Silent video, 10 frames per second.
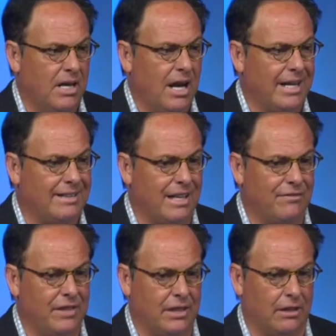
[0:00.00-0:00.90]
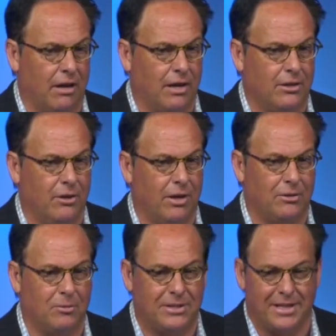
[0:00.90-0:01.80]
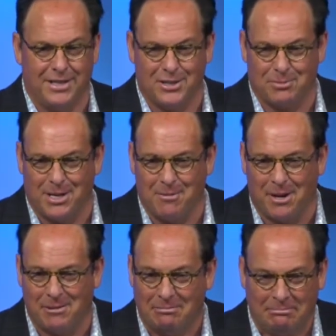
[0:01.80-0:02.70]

I get that feeling a lot, you know. I don't know what that is, but anyway.